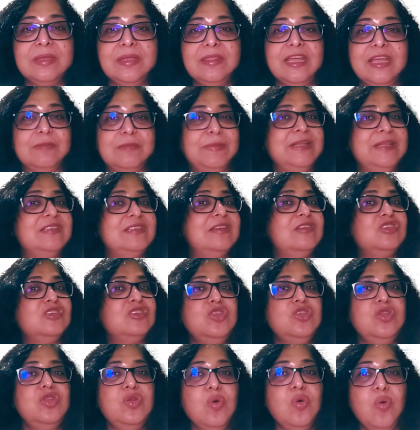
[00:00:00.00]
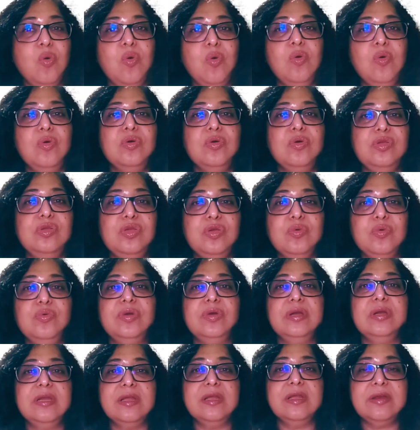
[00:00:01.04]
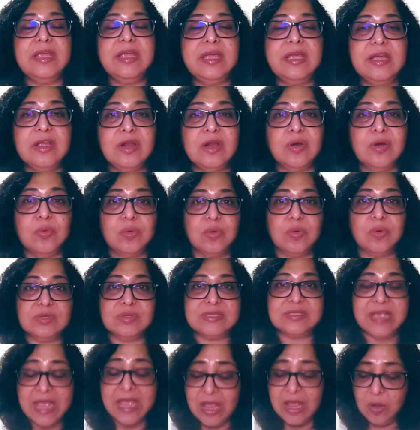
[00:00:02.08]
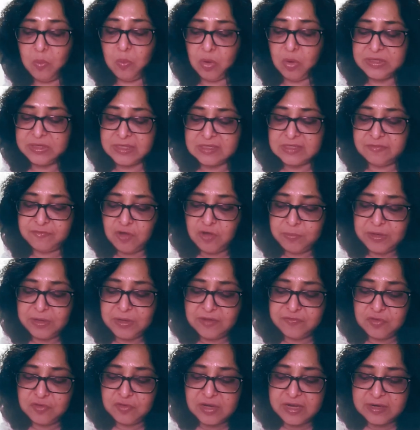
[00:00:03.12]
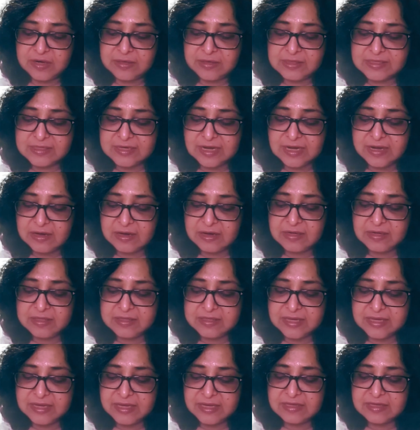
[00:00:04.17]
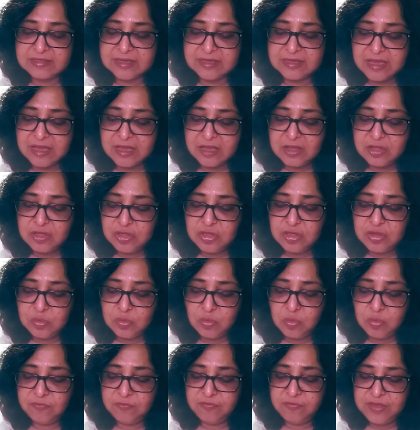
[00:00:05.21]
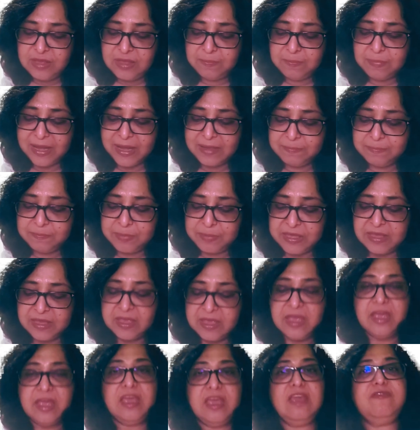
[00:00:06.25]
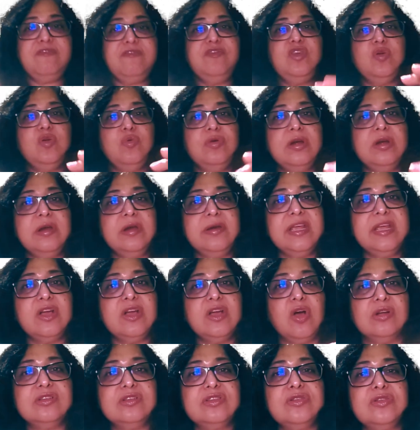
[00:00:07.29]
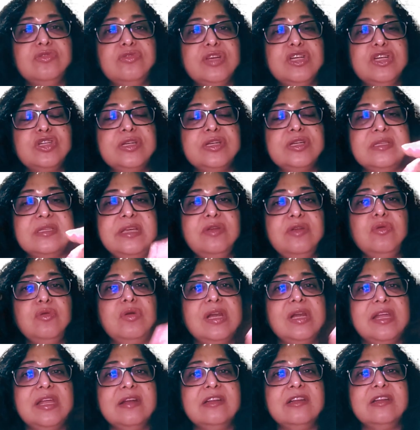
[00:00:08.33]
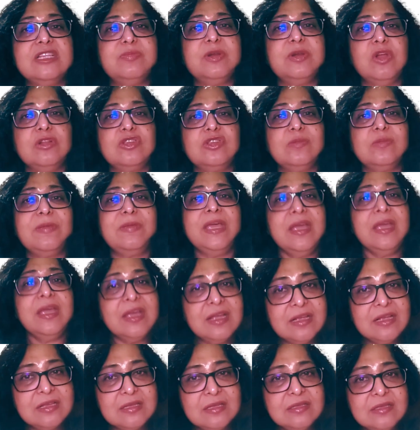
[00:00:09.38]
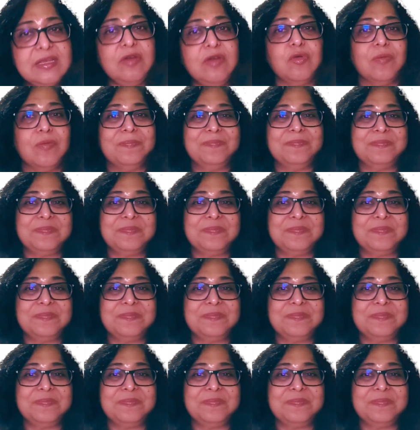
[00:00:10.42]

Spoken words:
That means there is no urinary glucose. What is the formula for clearance? Clearance is UV by P. If urinary concentration is 0, clearance will also be 0.